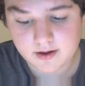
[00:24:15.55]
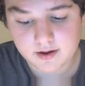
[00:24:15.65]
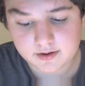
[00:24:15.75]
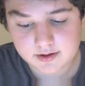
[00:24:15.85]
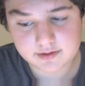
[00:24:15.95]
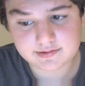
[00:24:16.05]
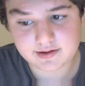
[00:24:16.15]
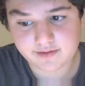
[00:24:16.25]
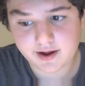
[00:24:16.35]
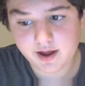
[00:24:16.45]
Yes,
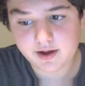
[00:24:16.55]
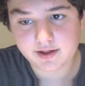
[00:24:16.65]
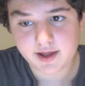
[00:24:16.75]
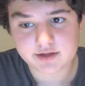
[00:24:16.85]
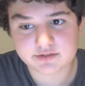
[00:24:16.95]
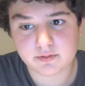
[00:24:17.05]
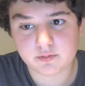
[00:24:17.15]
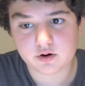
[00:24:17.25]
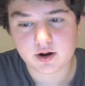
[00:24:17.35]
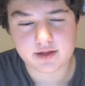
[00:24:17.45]
Steph, I had a cast
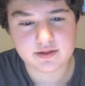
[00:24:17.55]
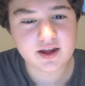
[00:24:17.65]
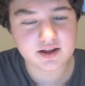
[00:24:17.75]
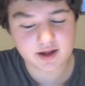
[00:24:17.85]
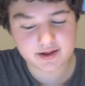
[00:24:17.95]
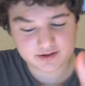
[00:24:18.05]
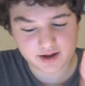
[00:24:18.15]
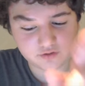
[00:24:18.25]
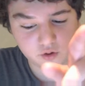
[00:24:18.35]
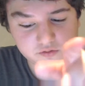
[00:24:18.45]
member, and I think I
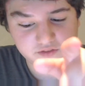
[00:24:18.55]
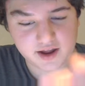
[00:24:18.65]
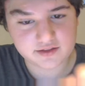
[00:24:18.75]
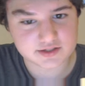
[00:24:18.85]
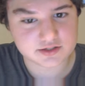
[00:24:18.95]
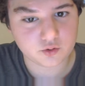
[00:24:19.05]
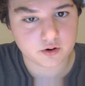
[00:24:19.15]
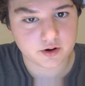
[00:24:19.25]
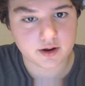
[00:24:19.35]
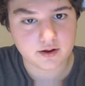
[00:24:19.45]
told Dan this
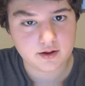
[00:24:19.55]
story.